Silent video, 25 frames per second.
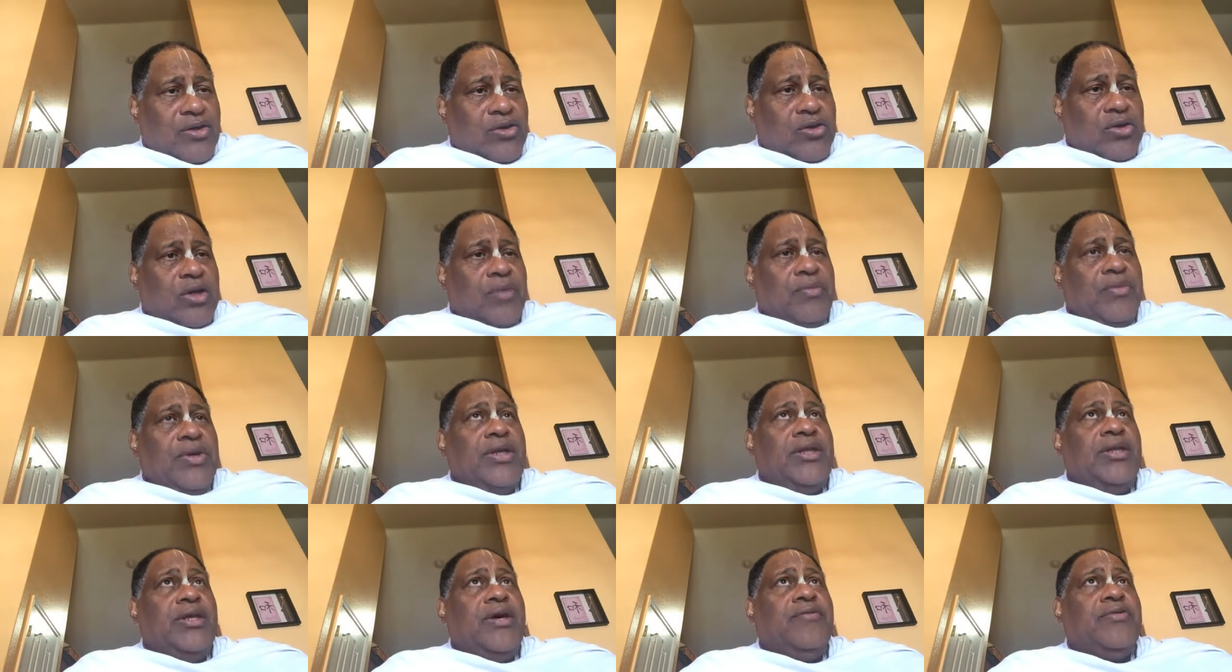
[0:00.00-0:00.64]
You
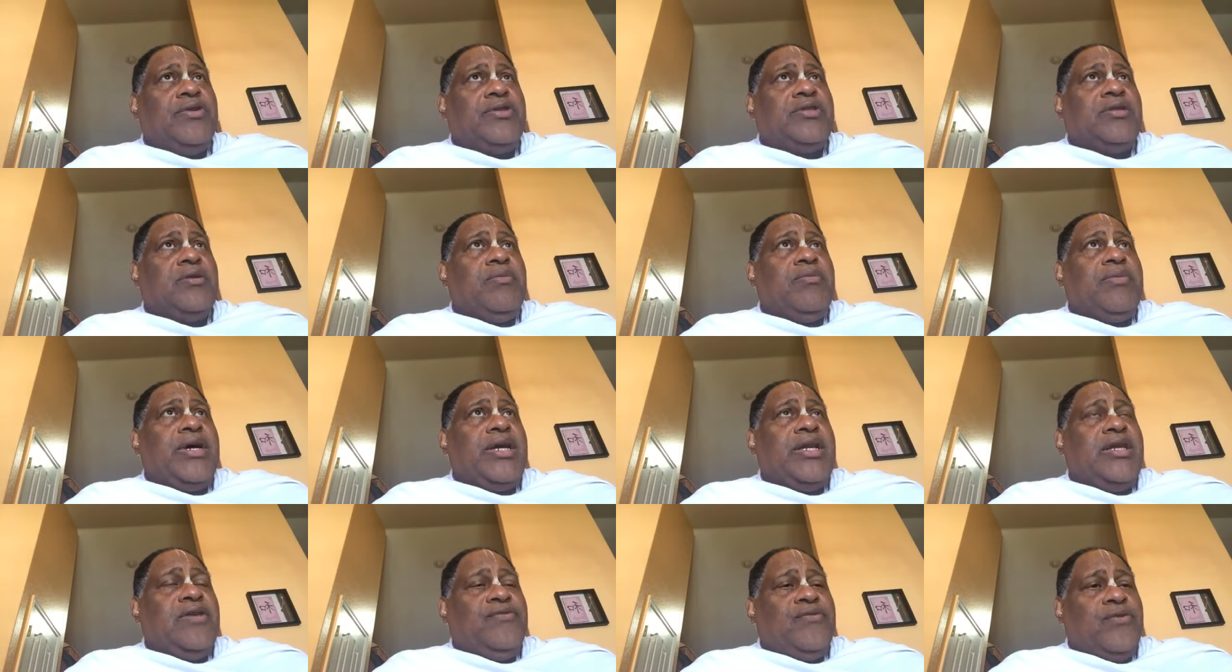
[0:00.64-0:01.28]
can be in love with
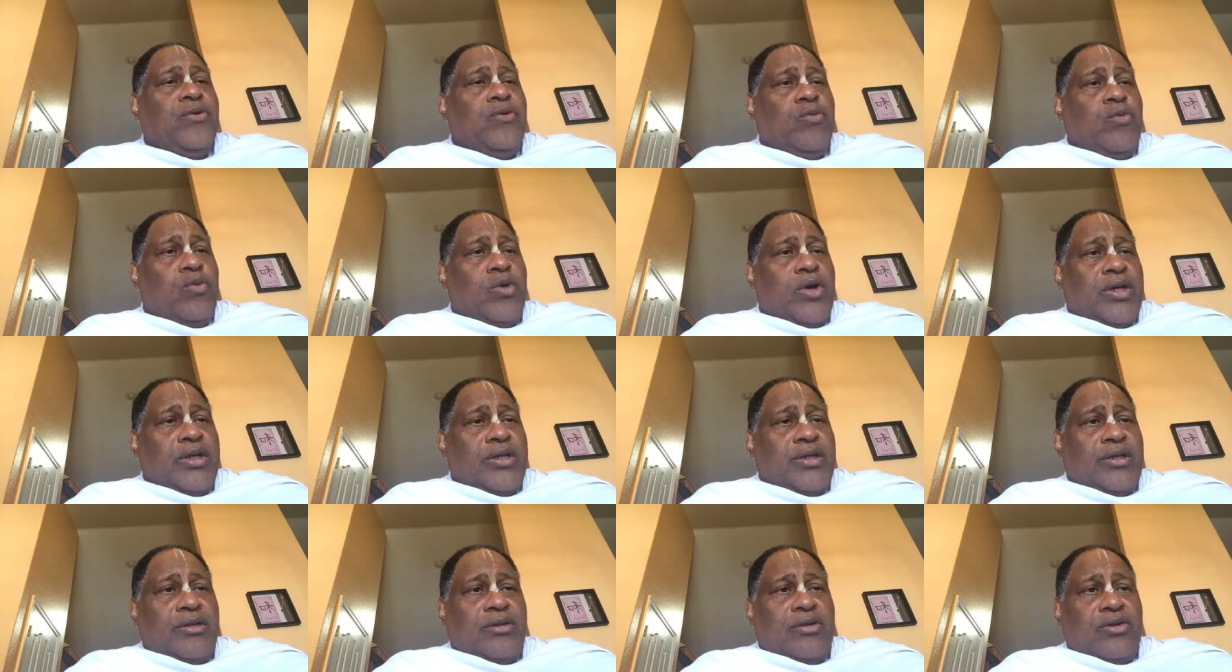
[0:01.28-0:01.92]
somebody for
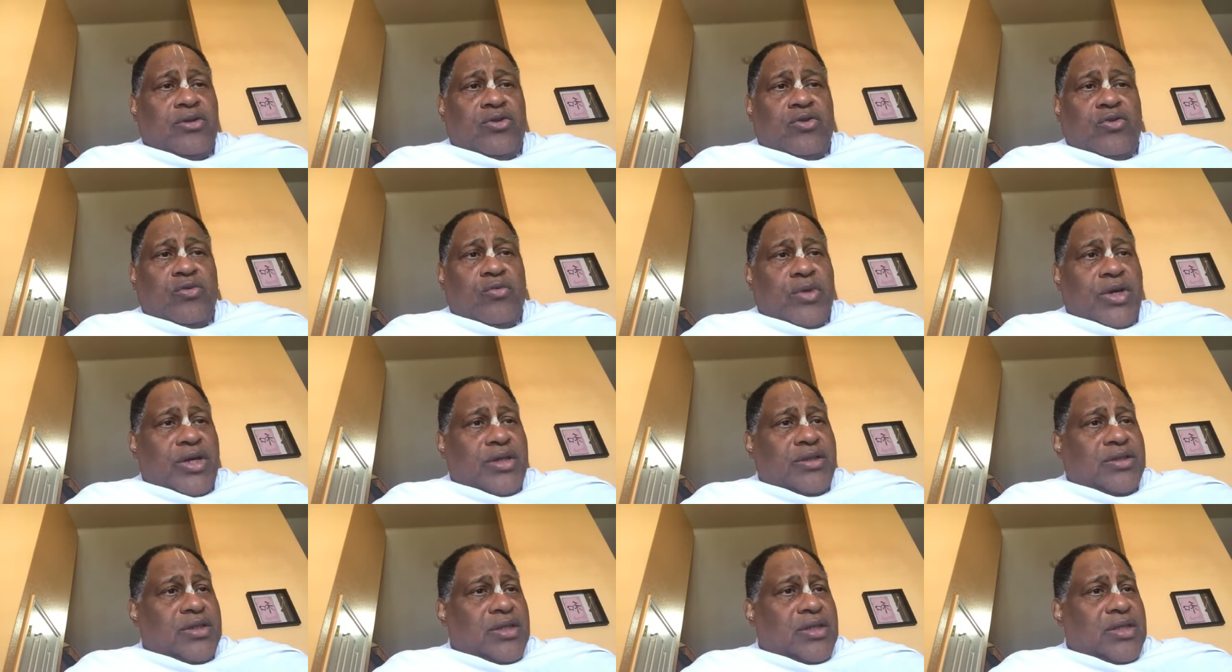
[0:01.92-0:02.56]
one, two
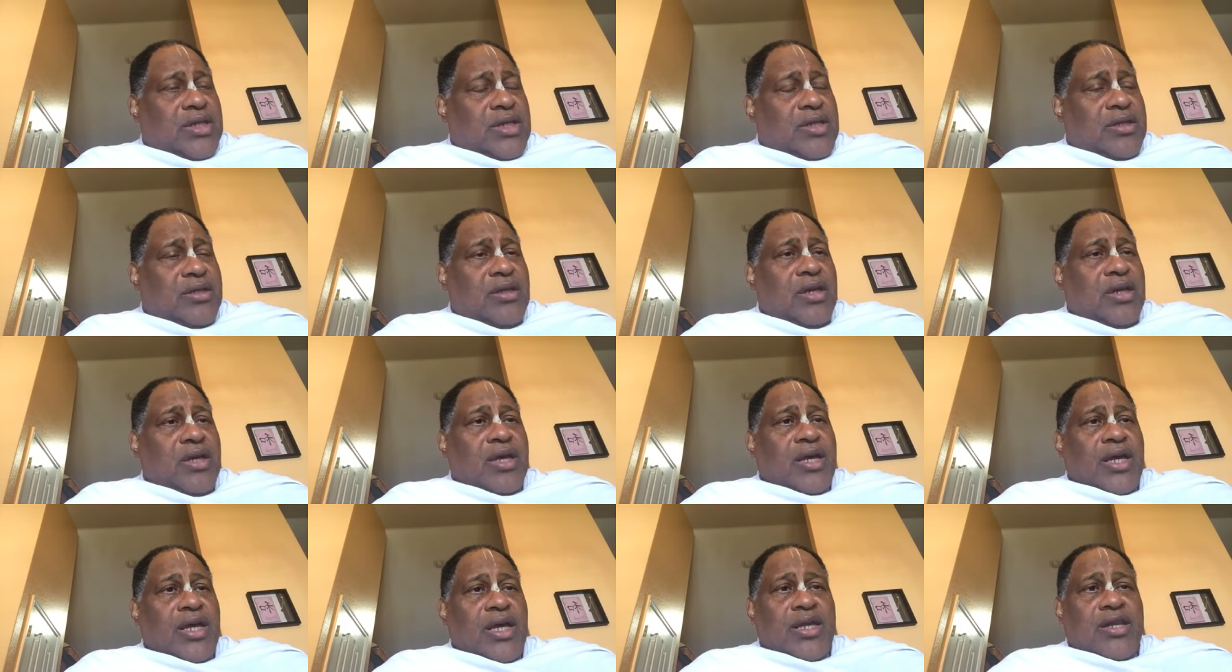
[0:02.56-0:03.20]
months, and then
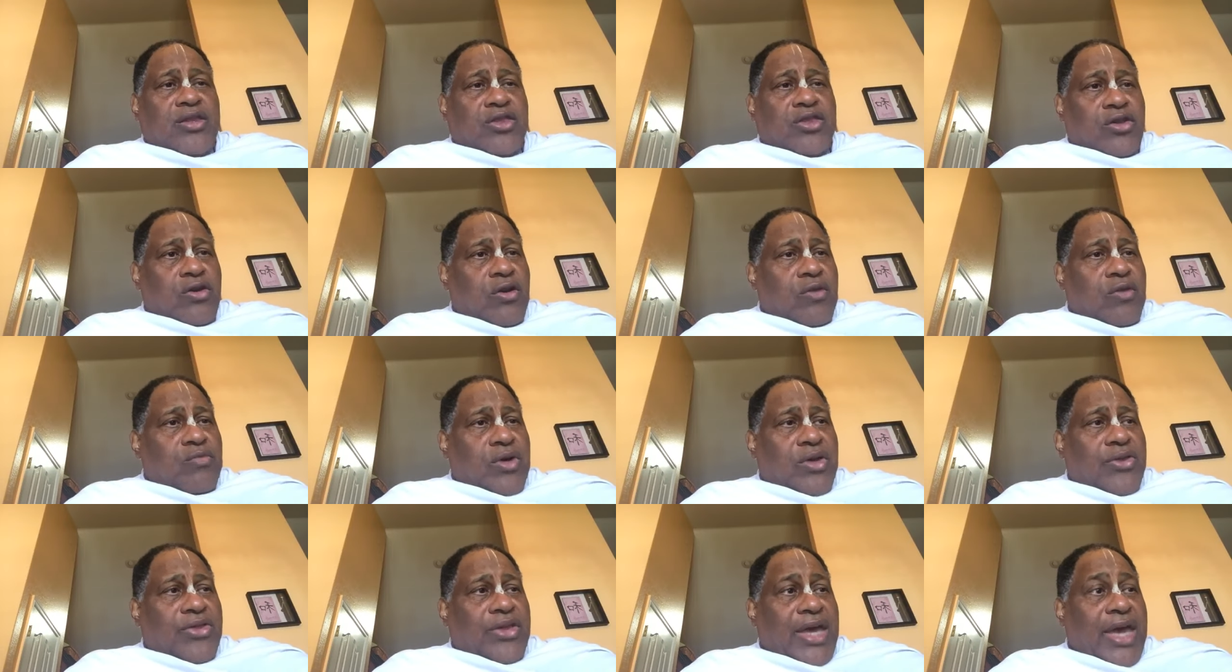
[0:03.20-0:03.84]
in the
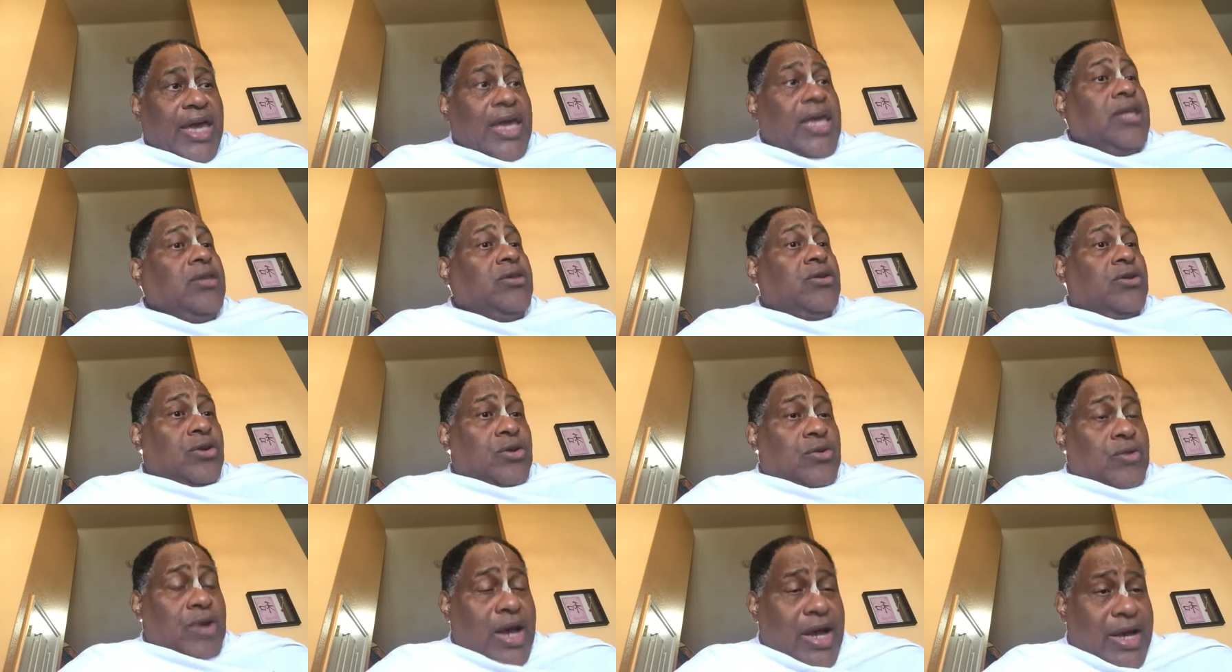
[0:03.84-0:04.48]
third month, hate
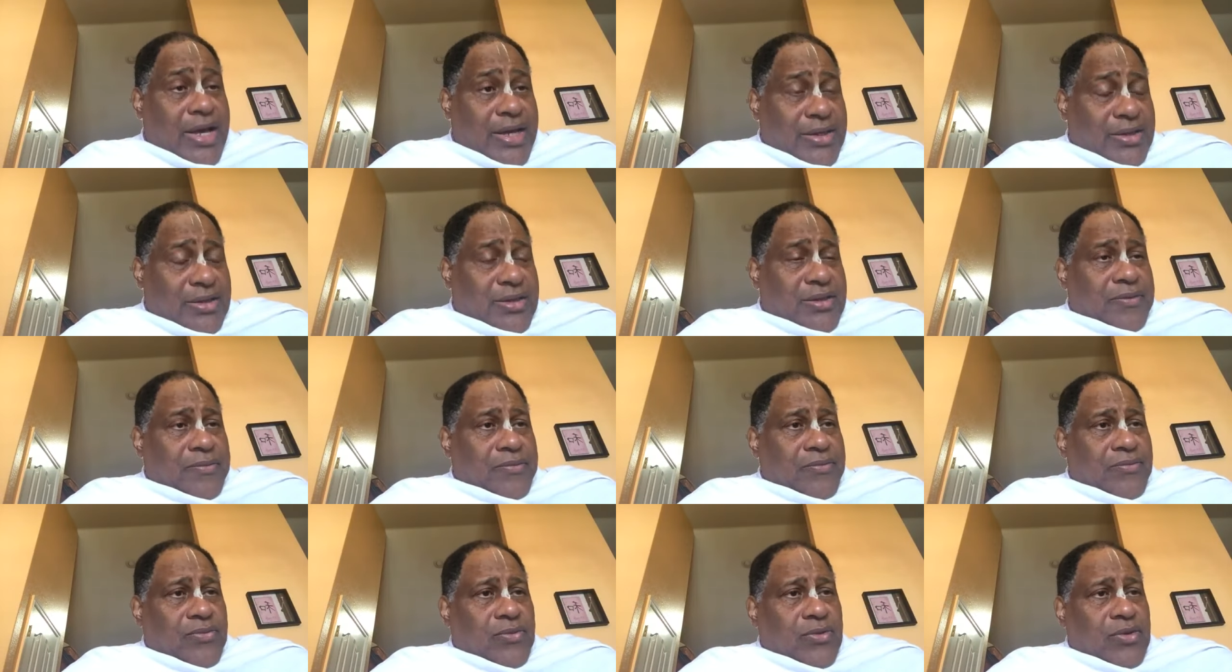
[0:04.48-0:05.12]
could
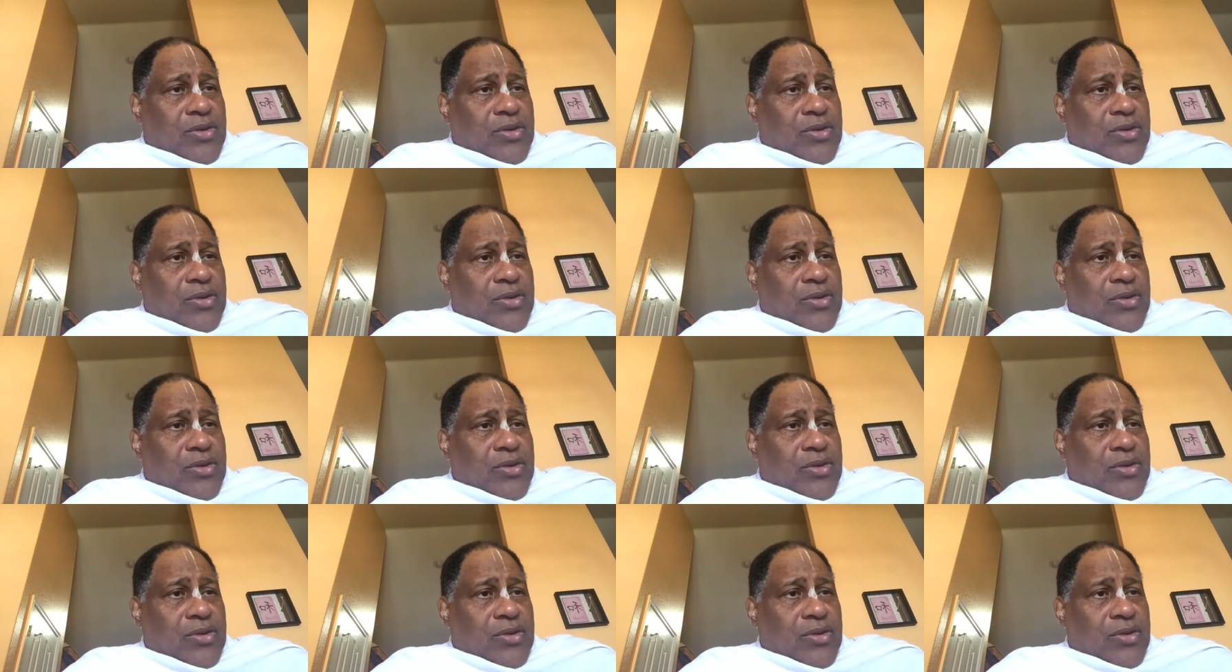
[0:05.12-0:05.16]
arise.